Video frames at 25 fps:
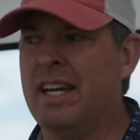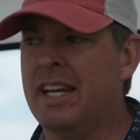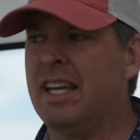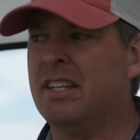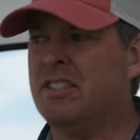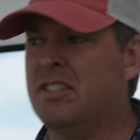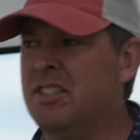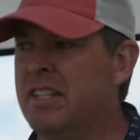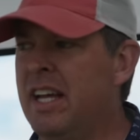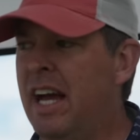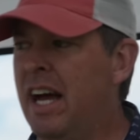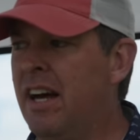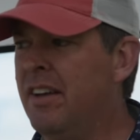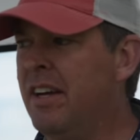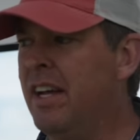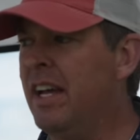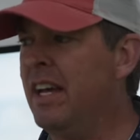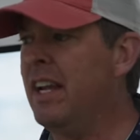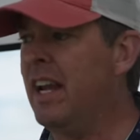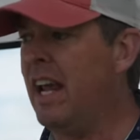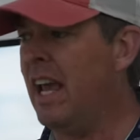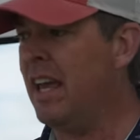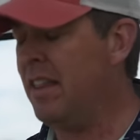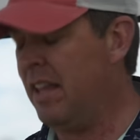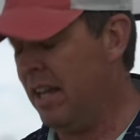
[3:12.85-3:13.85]
of get you dialed
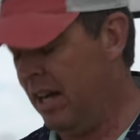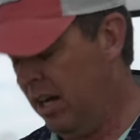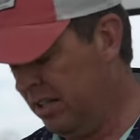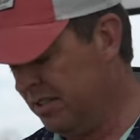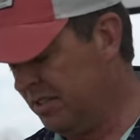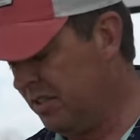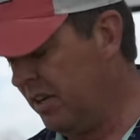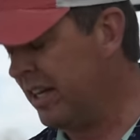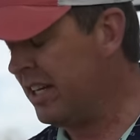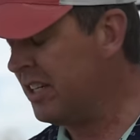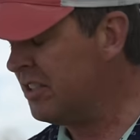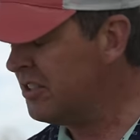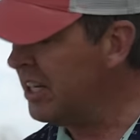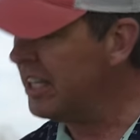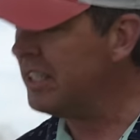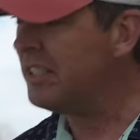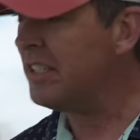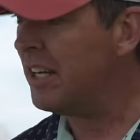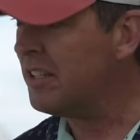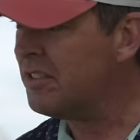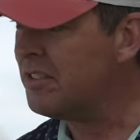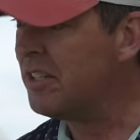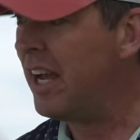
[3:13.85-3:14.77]
in cool and then also that? I can change out